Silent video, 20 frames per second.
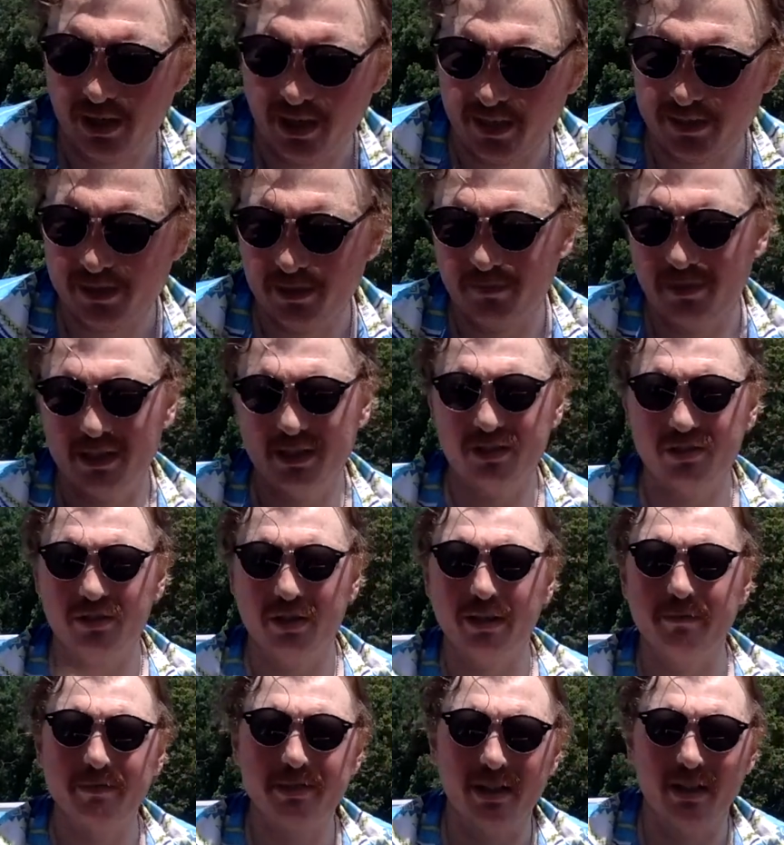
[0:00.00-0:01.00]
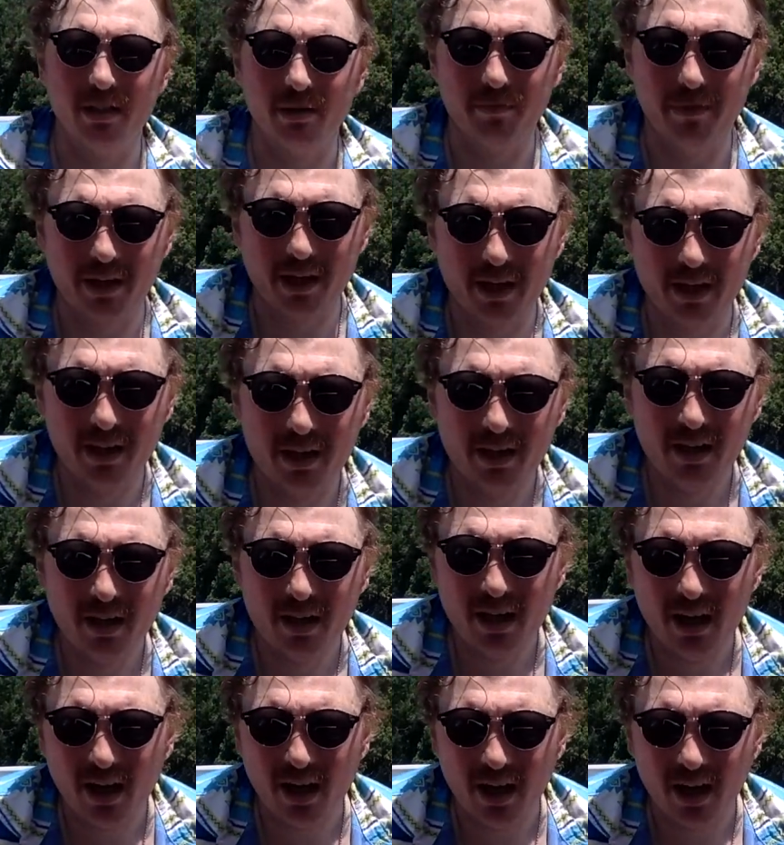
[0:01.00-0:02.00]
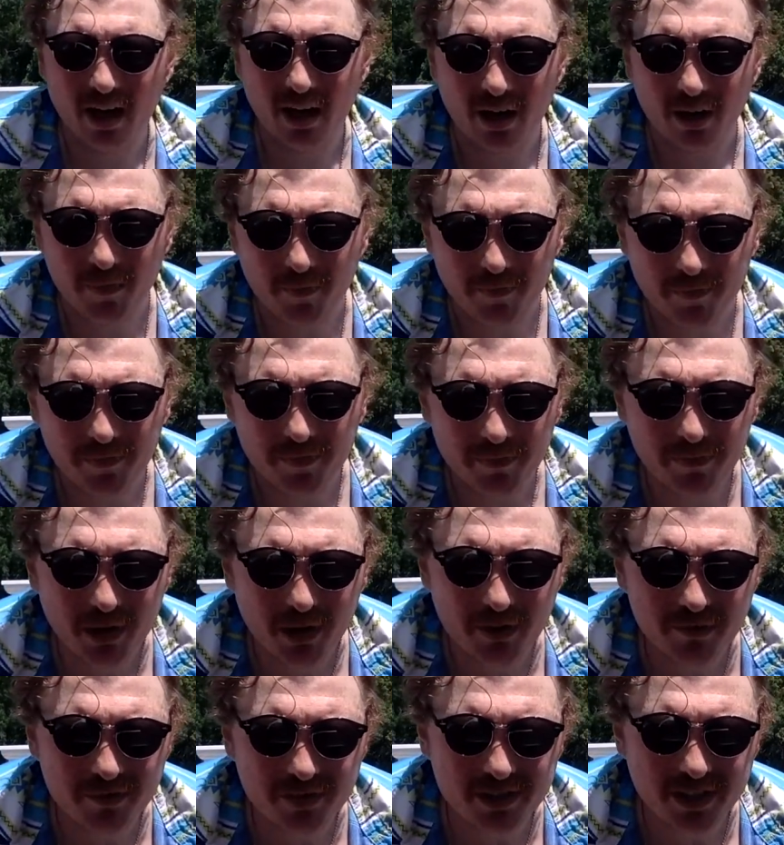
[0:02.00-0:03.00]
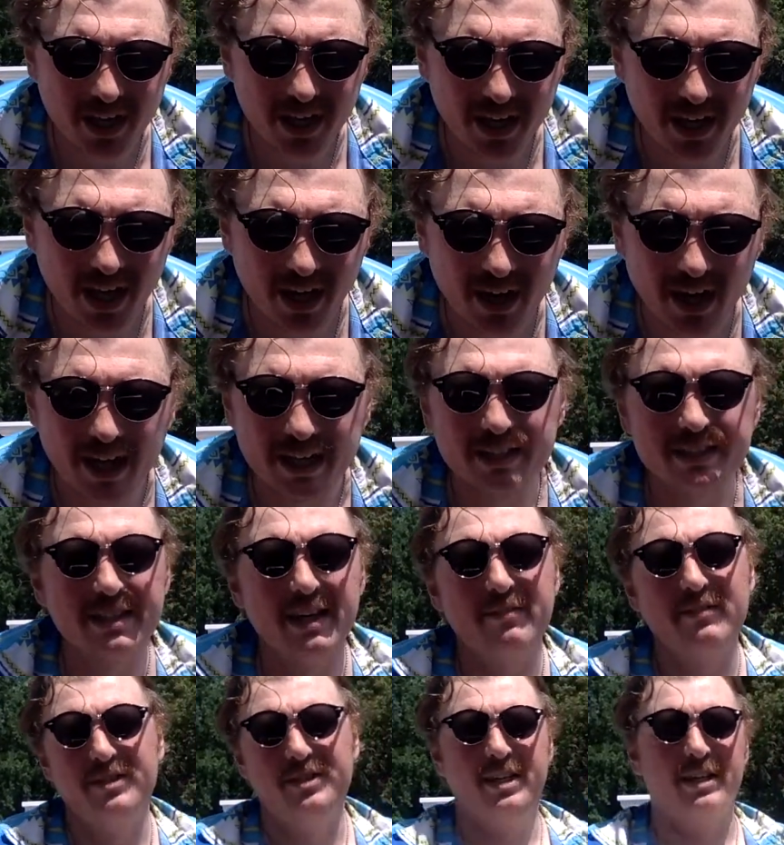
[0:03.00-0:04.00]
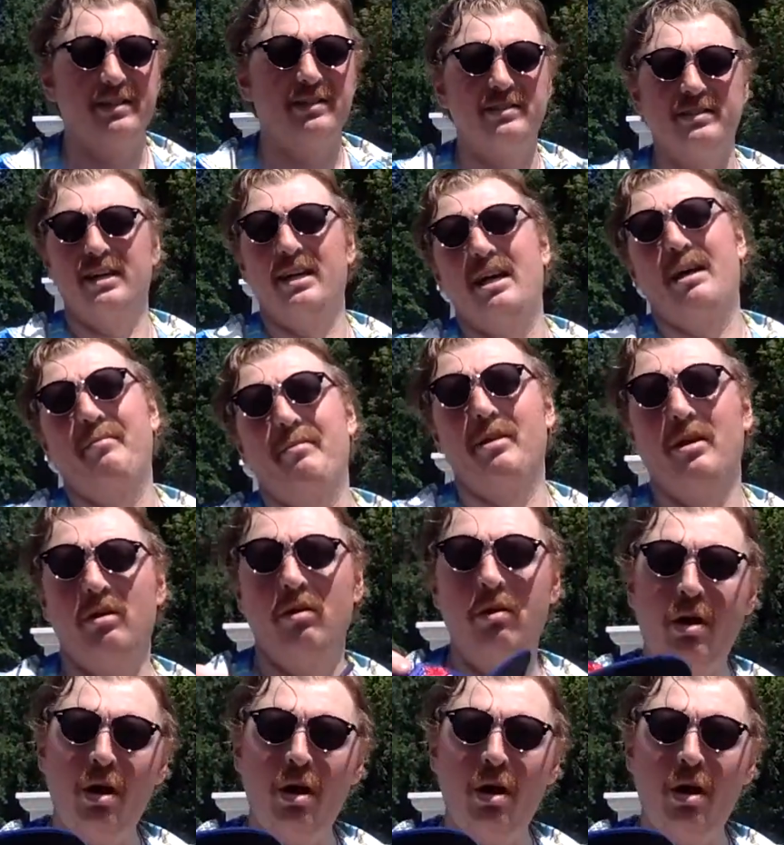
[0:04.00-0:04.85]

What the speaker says: get to my streams here in a minute. Beautiful day out. I just have to check the time, you know.